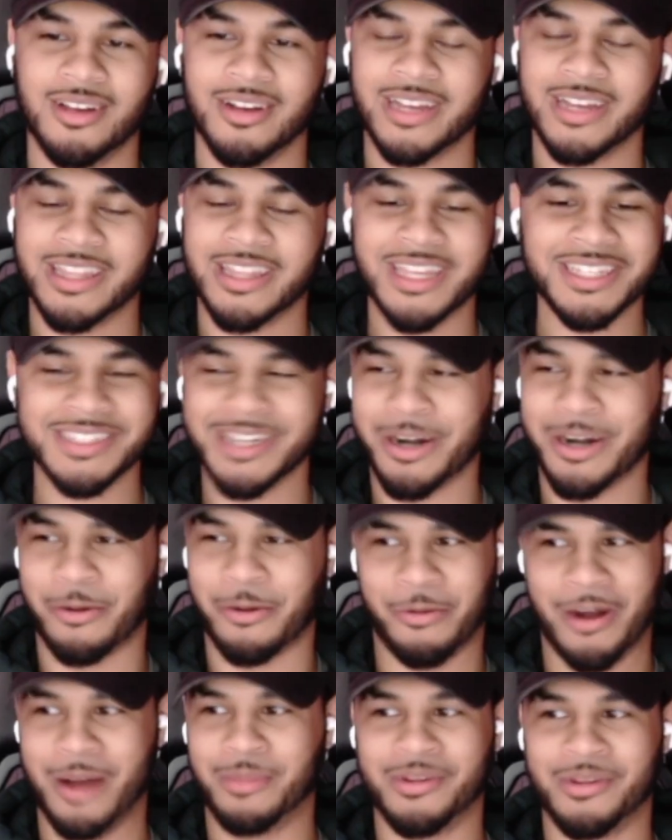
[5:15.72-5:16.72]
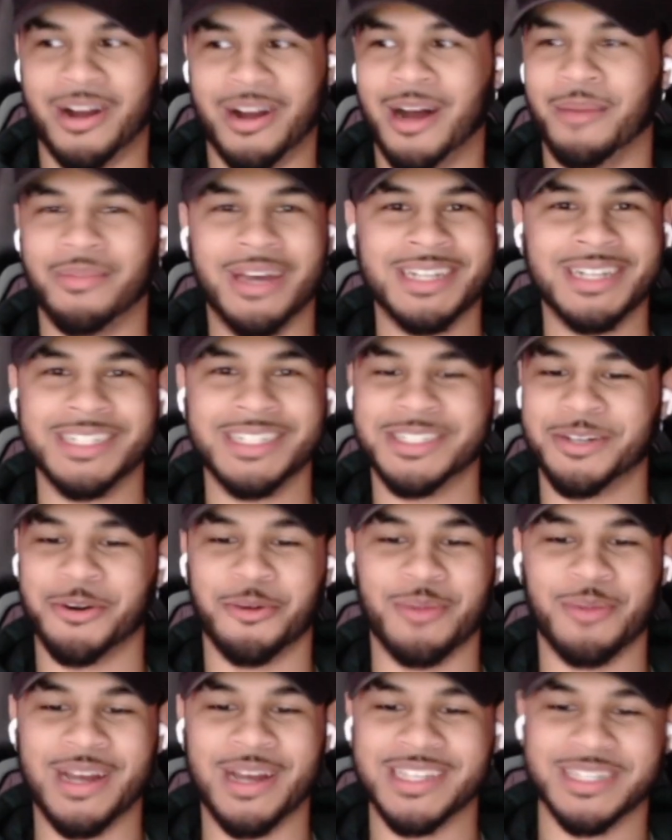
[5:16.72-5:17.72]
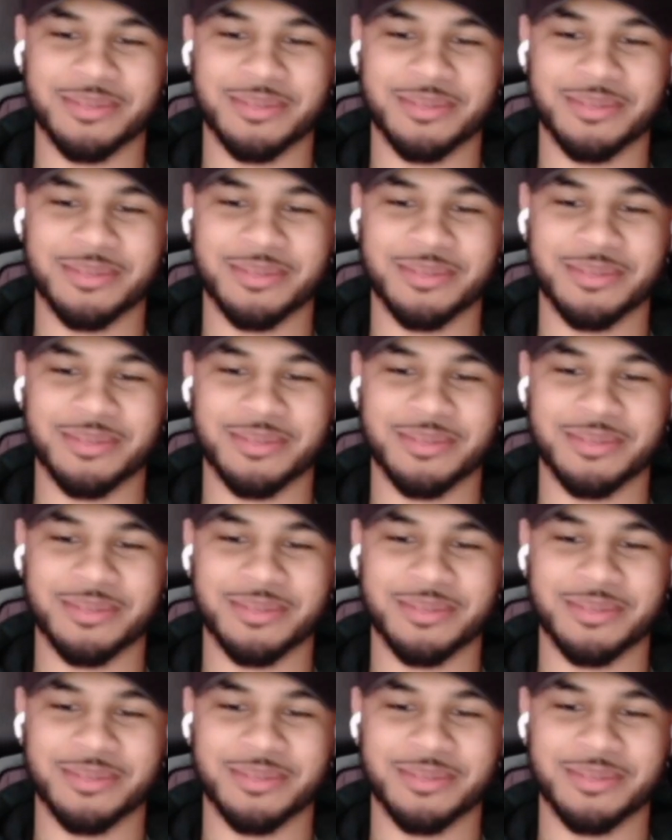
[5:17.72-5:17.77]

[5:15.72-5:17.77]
Okay, that's not a rom-com. That's just a romantic